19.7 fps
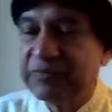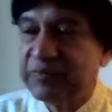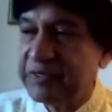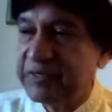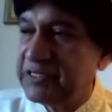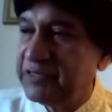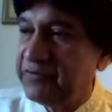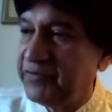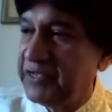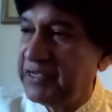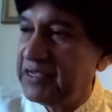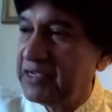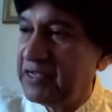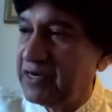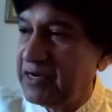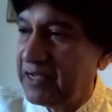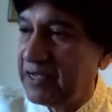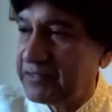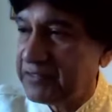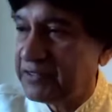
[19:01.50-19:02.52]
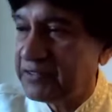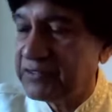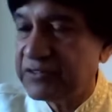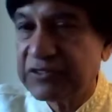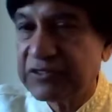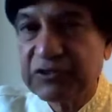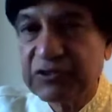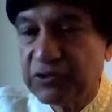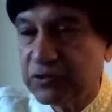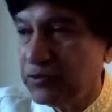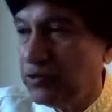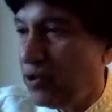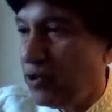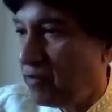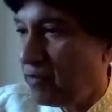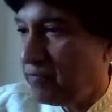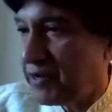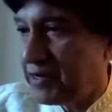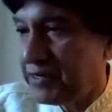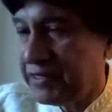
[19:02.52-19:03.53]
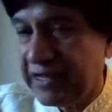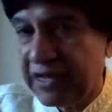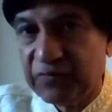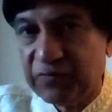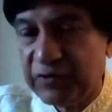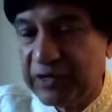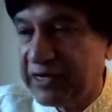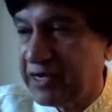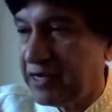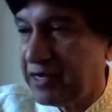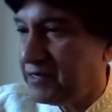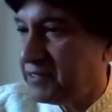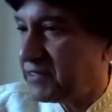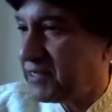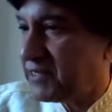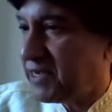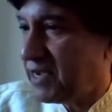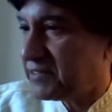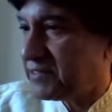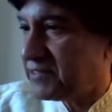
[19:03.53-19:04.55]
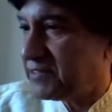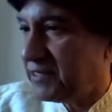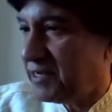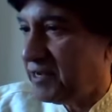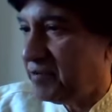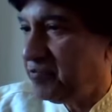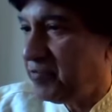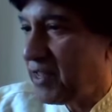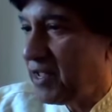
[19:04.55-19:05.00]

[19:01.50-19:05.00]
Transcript: specific lessons to offer that we can discuss.